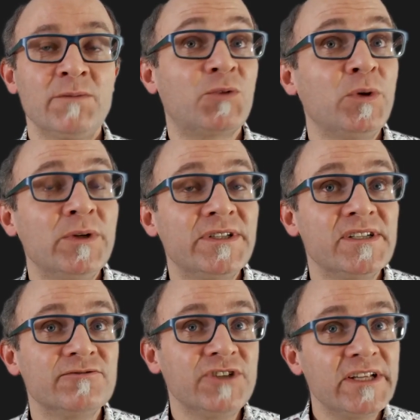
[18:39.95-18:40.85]
but we will
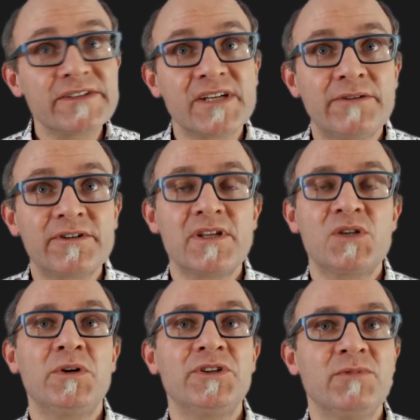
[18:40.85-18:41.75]
rediscover the
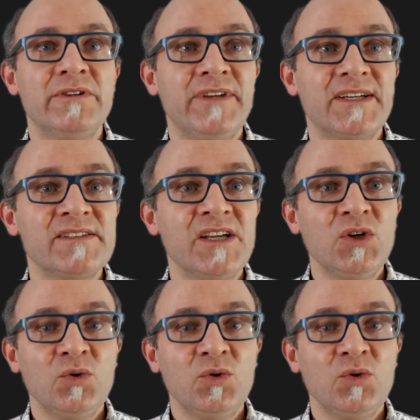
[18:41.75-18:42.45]
quantum effects